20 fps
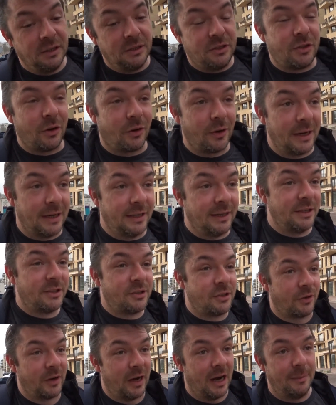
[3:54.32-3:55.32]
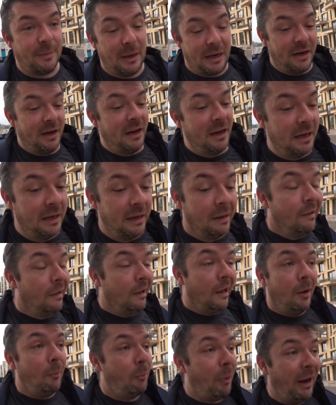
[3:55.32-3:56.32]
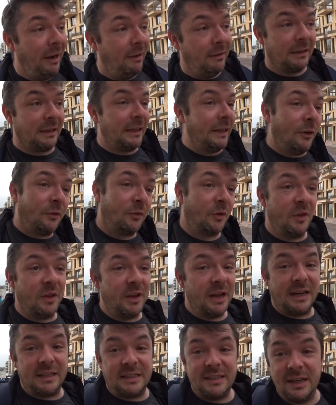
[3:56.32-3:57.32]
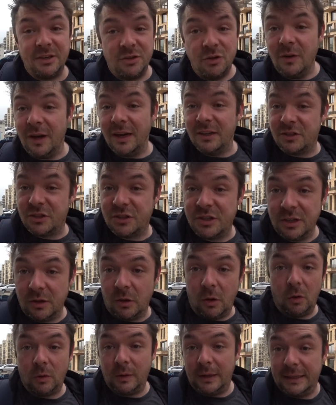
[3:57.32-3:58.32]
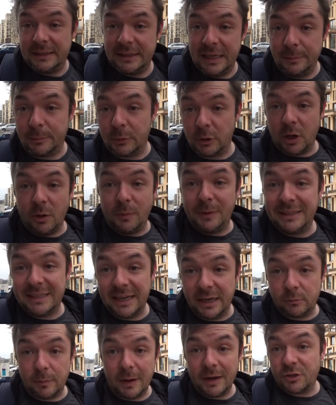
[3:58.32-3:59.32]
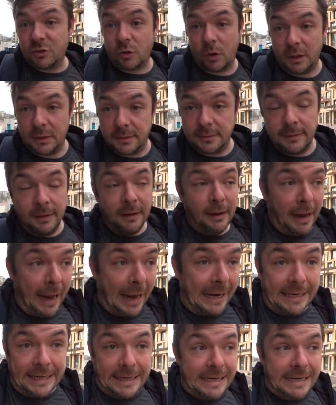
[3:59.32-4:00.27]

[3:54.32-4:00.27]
story on Instagram, and apparently over in the United States, you guys are still whole ass able to go inside restaurants and